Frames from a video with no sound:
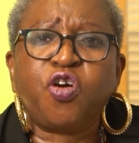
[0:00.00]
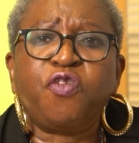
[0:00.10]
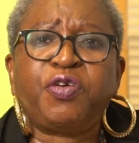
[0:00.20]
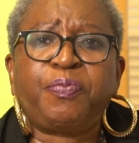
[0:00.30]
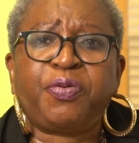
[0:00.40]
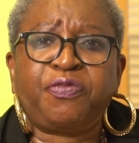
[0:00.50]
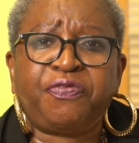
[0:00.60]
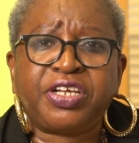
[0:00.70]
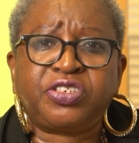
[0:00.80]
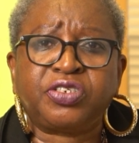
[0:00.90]
over
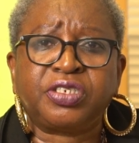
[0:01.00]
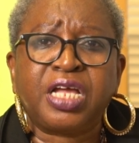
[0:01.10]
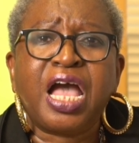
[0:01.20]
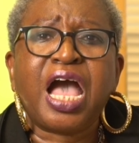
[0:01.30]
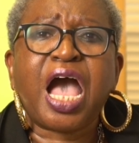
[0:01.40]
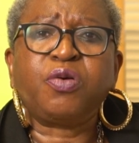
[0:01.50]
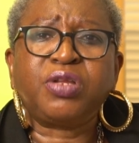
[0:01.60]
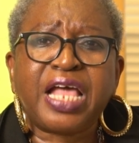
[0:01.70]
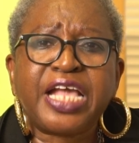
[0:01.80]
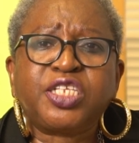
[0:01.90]
perfection, I
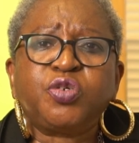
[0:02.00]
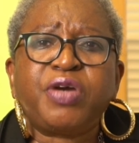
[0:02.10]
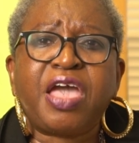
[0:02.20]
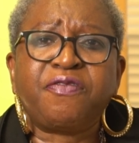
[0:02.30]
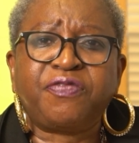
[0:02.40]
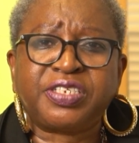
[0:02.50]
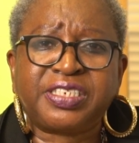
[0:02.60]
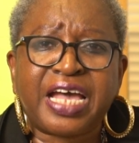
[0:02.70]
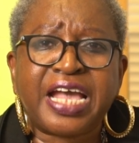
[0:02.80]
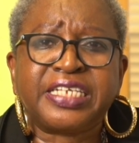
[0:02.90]
would like to
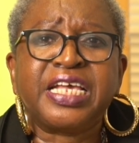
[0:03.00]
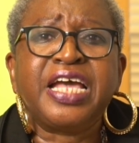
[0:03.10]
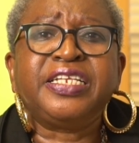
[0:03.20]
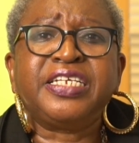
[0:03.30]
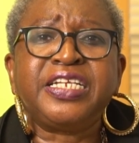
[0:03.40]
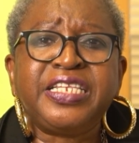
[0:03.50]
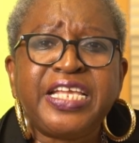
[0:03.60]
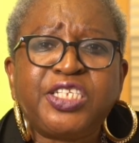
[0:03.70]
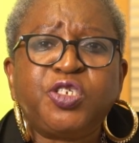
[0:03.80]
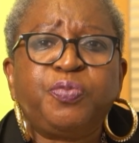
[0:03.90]
emphasize the
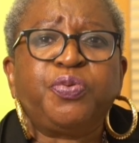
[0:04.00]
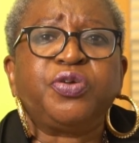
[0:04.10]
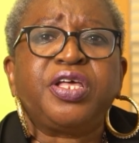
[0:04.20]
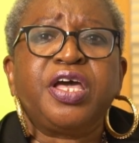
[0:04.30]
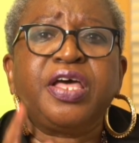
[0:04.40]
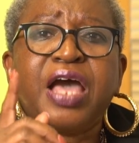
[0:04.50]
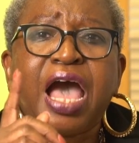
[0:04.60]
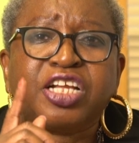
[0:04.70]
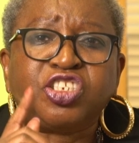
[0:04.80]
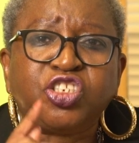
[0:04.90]
need to put
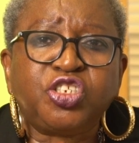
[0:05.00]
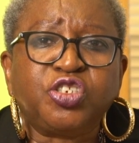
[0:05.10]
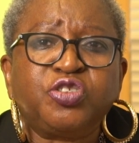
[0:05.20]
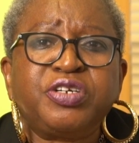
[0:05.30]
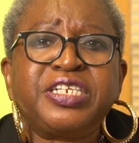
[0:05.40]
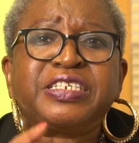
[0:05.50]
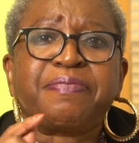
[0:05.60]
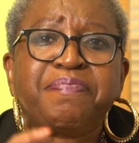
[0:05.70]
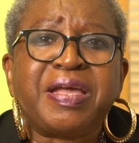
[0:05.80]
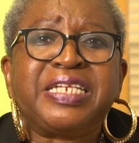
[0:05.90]
our
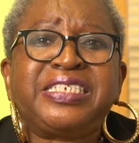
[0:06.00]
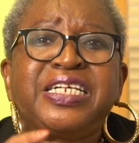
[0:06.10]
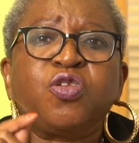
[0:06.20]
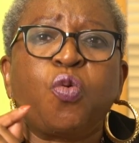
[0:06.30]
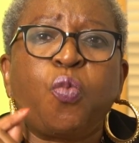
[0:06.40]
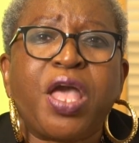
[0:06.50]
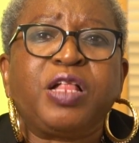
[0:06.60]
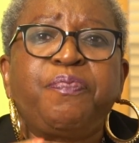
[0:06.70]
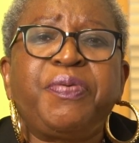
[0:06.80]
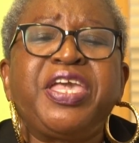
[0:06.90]
children's mental
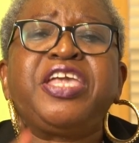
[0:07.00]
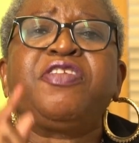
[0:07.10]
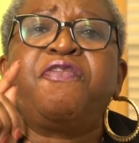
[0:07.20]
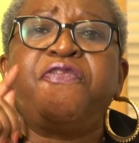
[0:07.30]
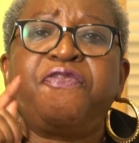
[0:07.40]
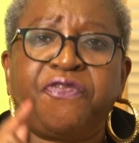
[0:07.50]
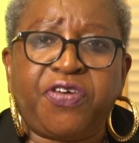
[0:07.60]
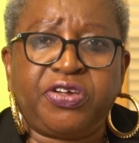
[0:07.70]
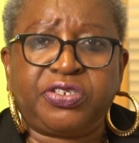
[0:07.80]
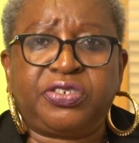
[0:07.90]
well-being
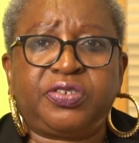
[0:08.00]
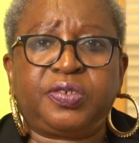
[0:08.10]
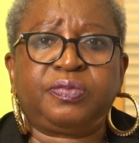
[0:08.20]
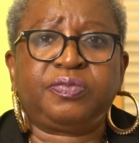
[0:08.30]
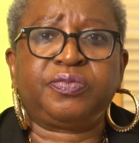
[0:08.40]
first.